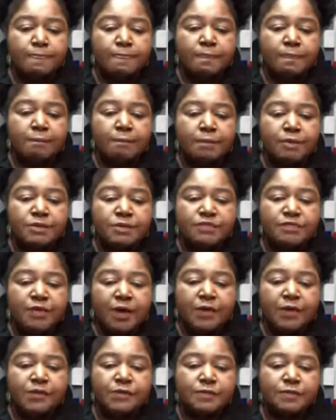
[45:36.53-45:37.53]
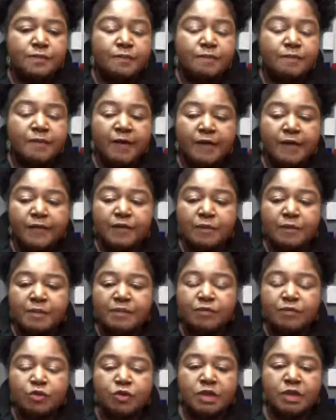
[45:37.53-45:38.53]
boost volume if
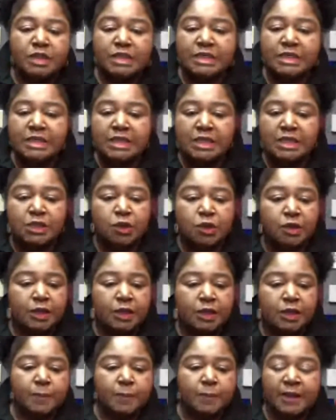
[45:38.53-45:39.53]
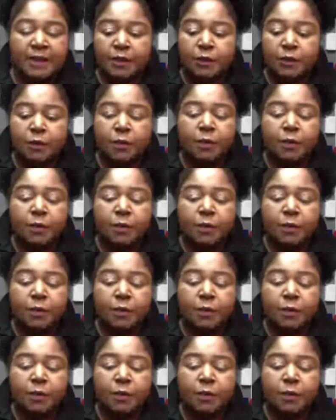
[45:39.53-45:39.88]
you're cleaning your hair better,